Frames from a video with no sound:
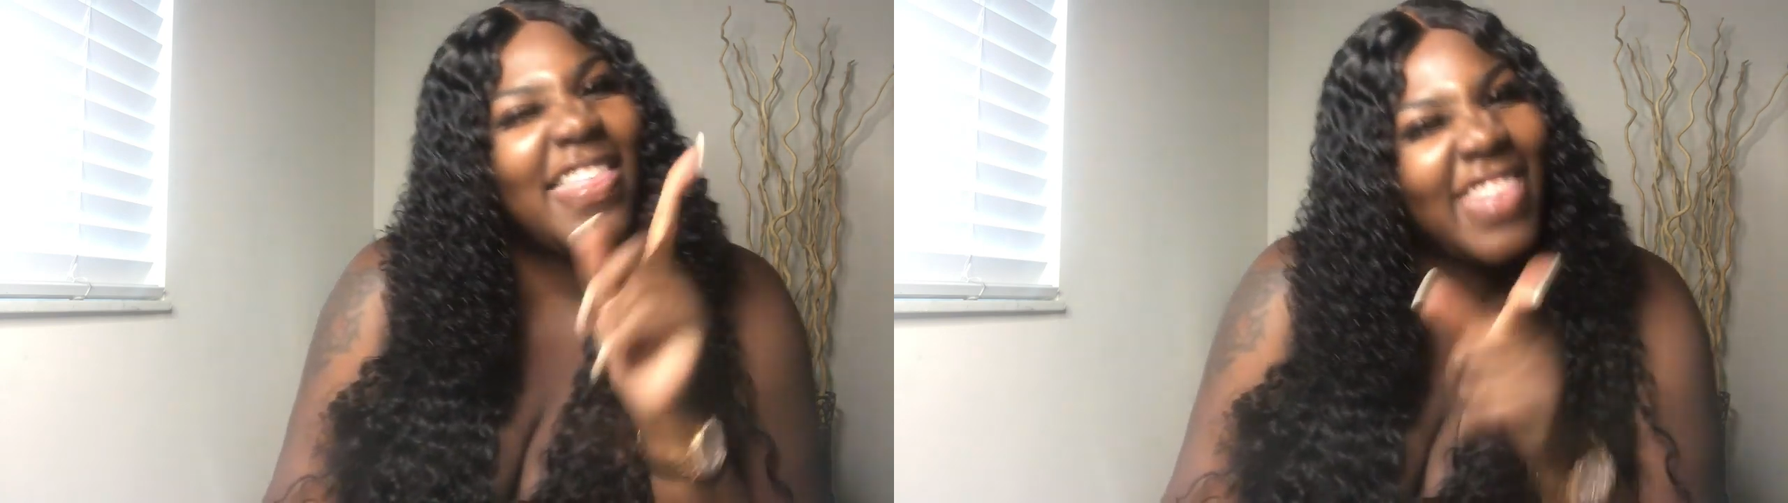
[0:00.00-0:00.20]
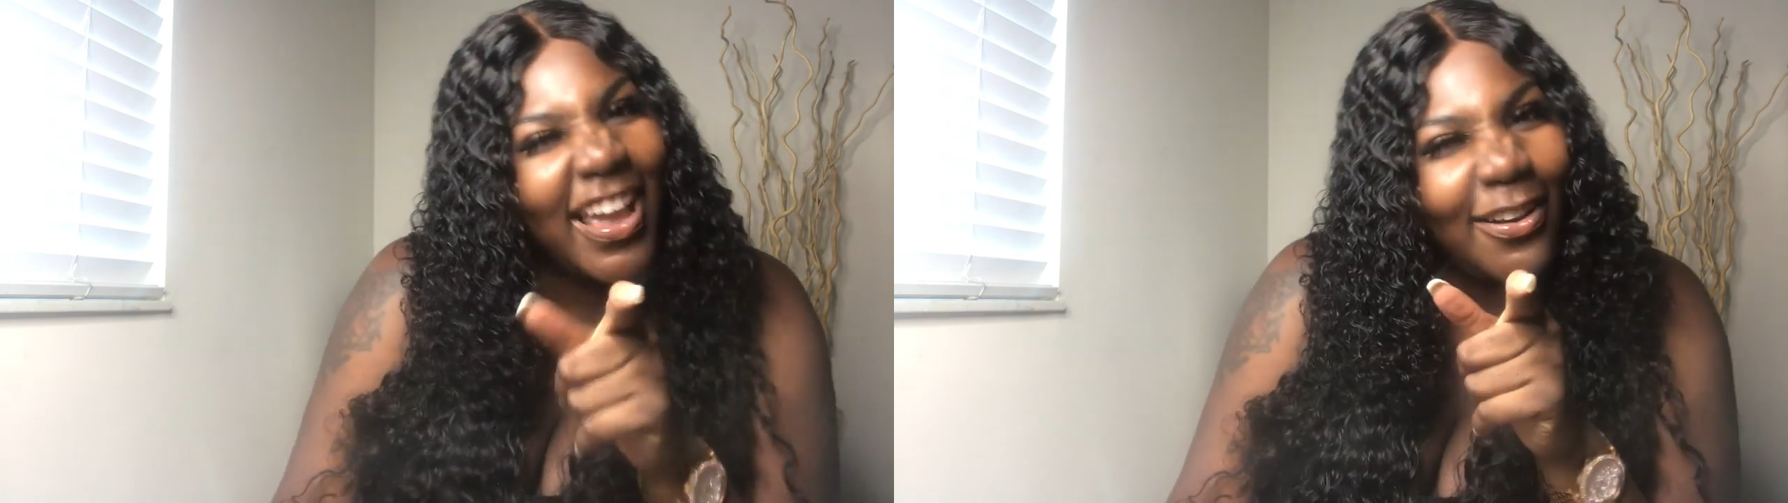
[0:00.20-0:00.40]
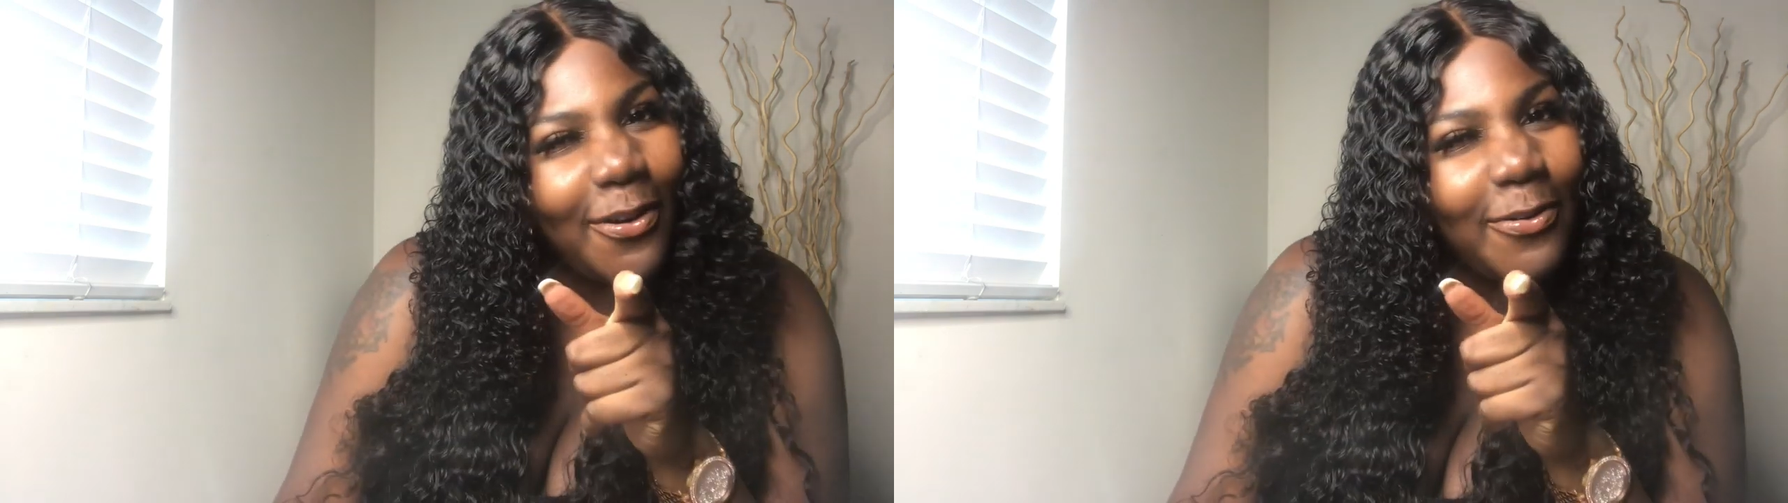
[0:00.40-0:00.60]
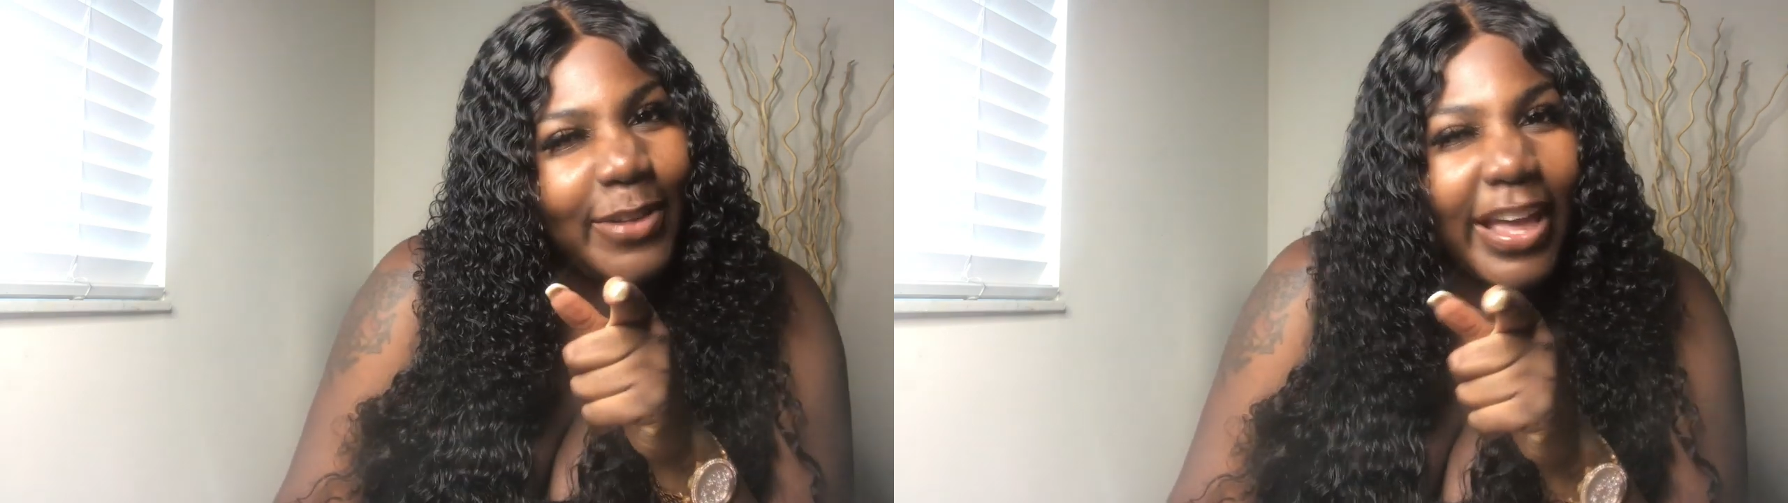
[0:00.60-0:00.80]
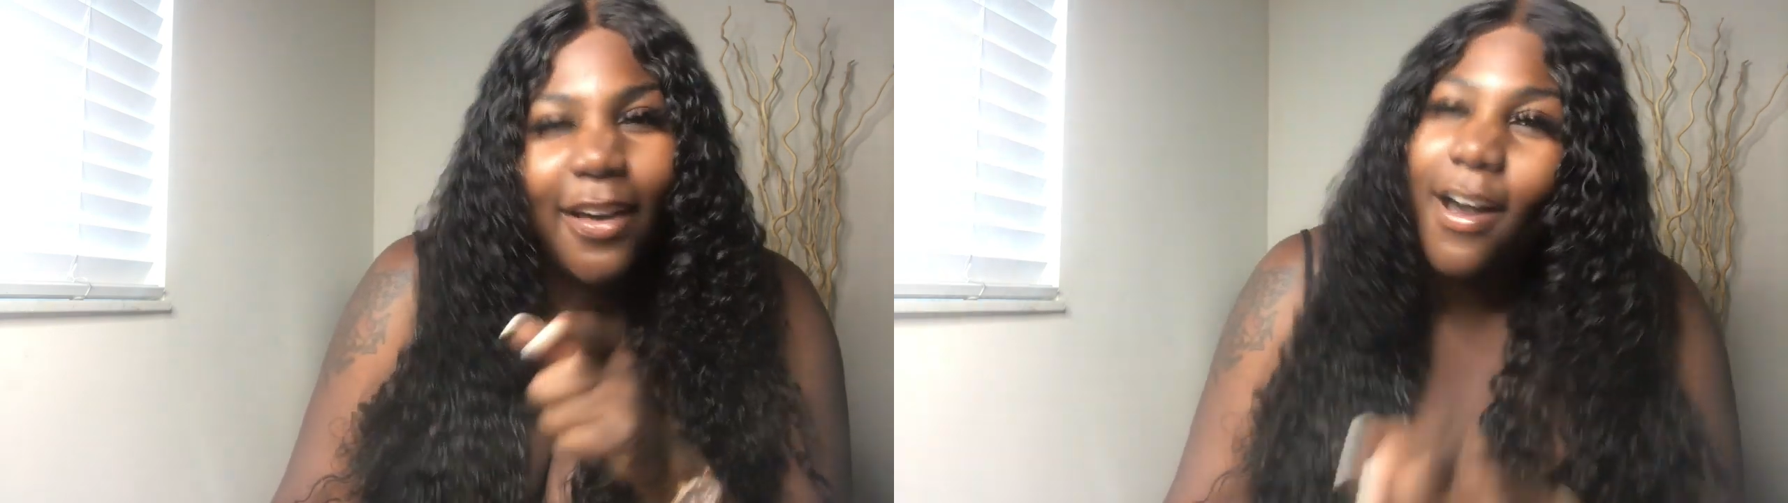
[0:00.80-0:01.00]
They know who
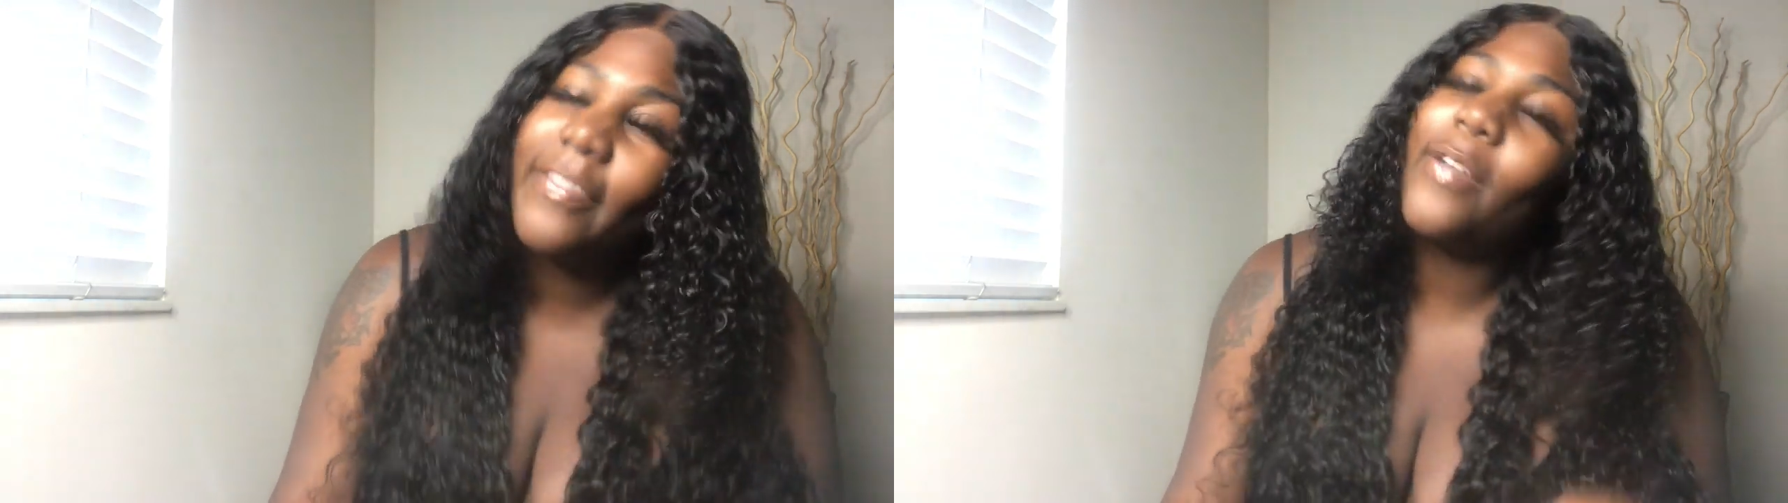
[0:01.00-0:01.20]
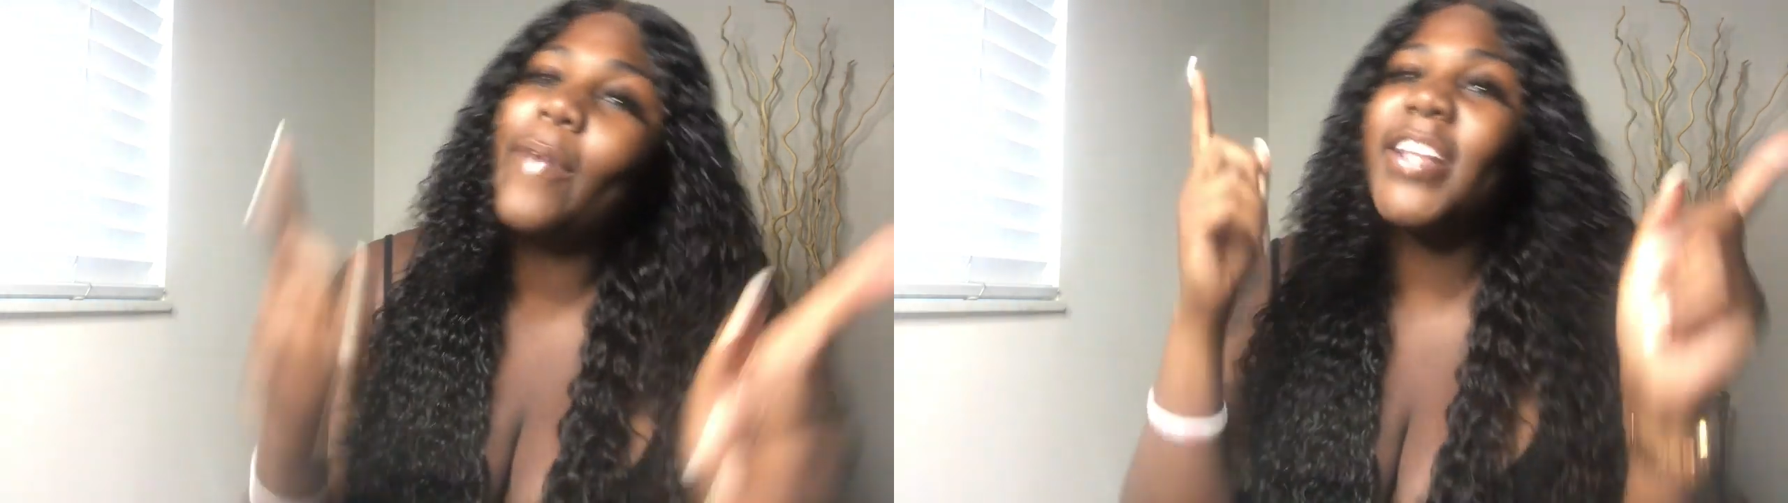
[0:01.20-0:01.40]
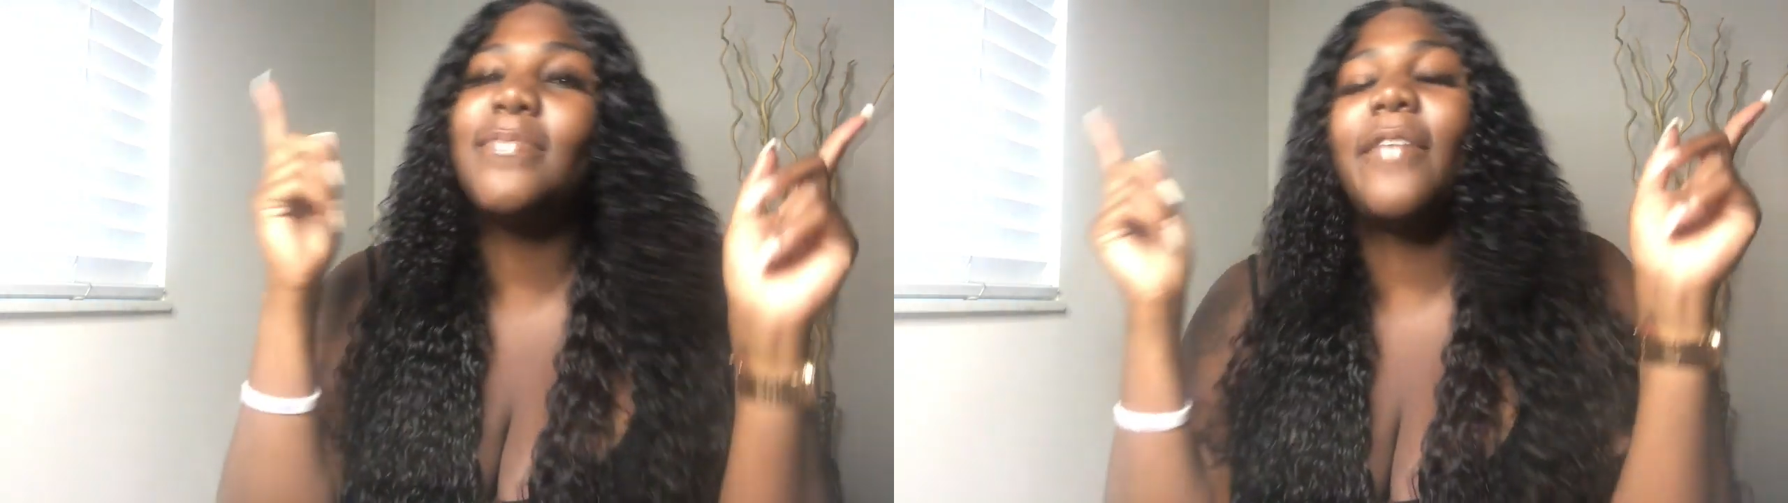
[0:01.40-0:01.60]
they are. They watch